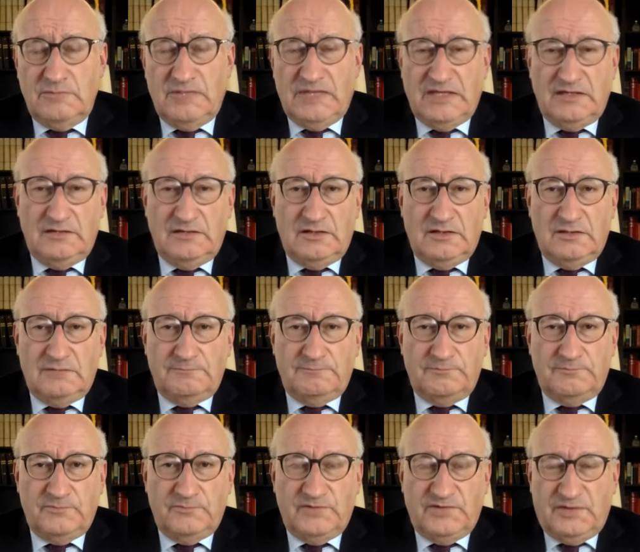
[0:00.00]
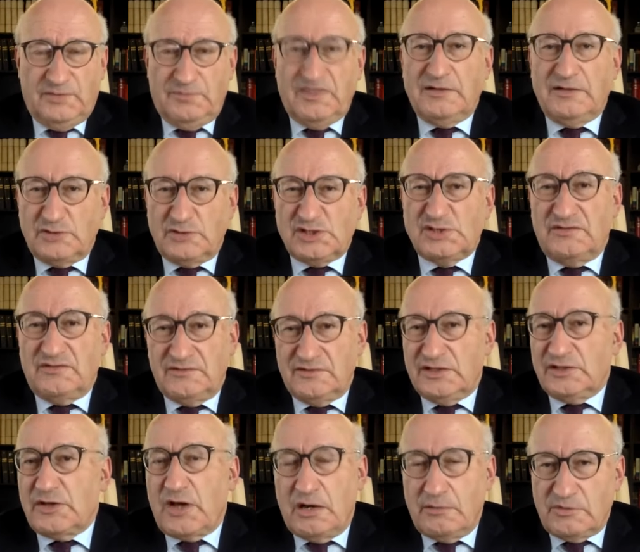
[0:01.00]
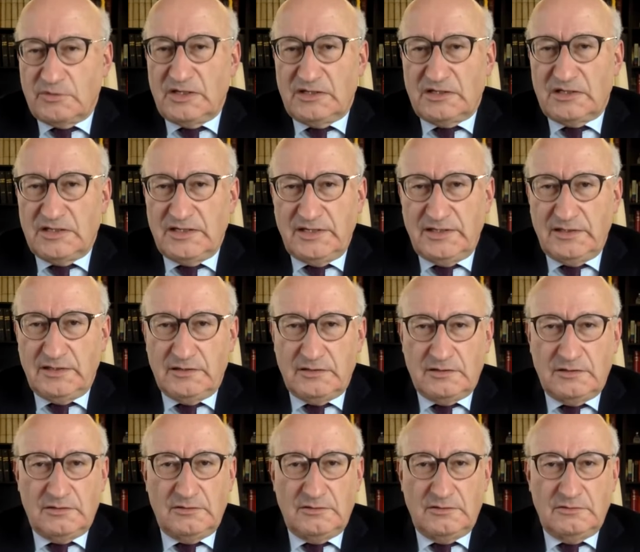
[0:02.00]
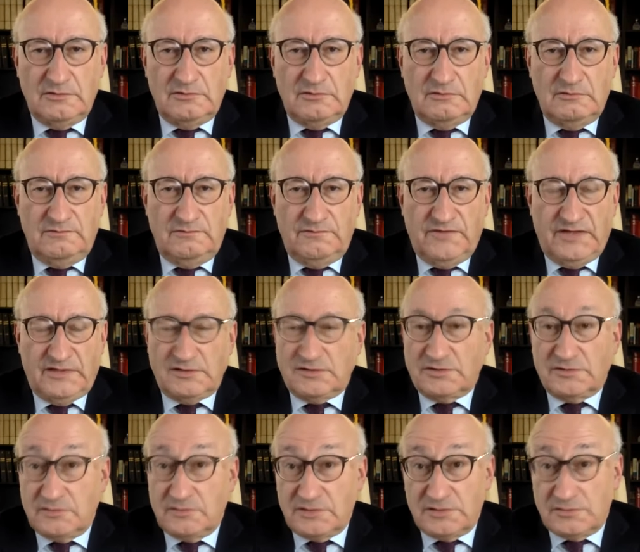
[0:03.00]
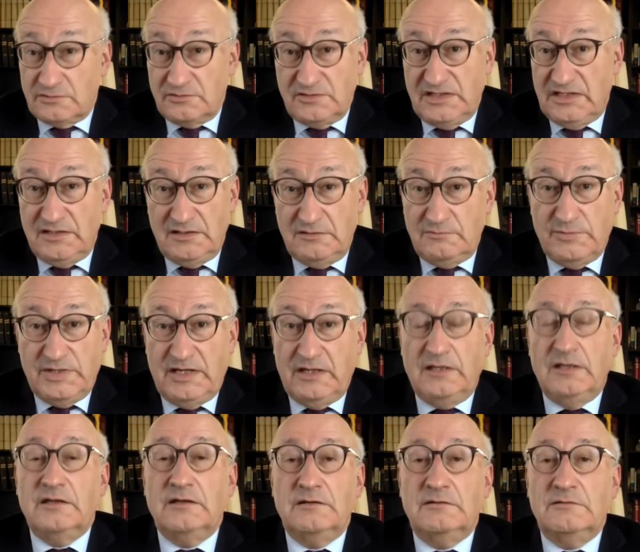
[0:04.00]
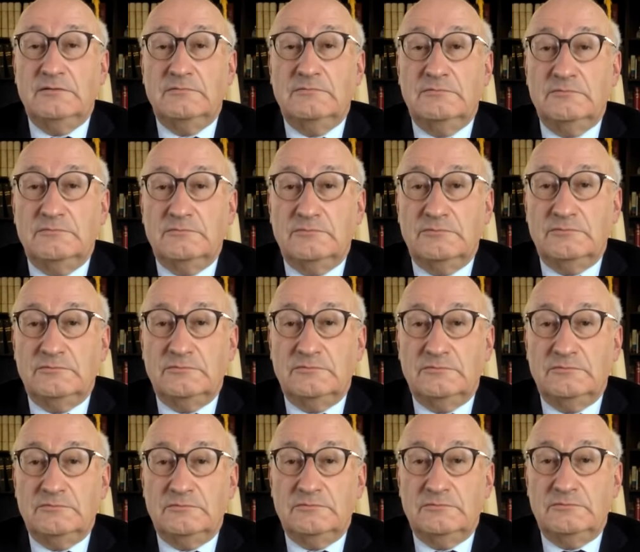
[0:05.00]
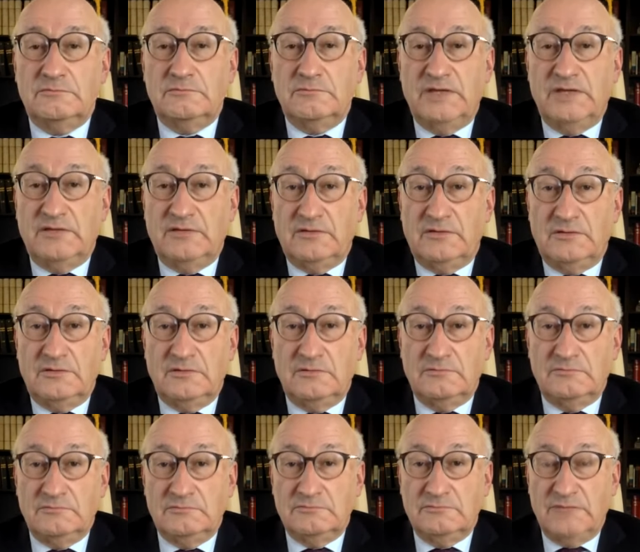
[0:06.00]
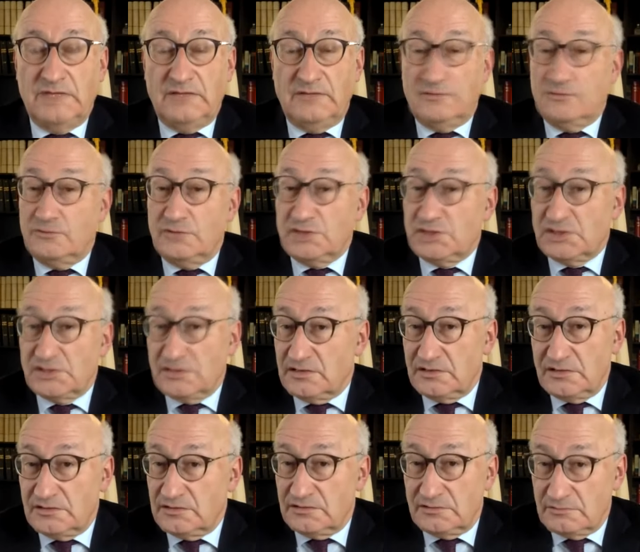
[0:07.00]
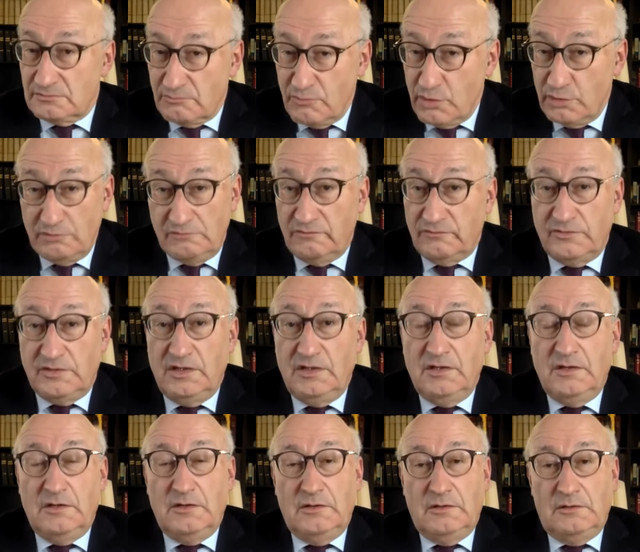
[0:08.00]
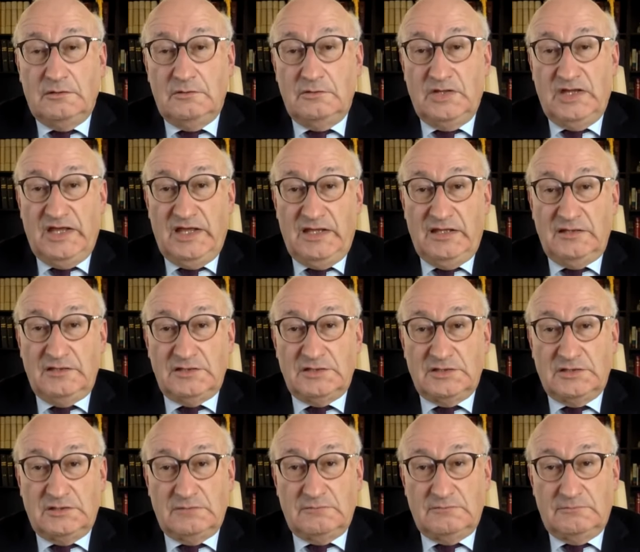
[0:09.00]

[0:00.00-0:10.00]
been something which was not completely factored in by the Russian move, and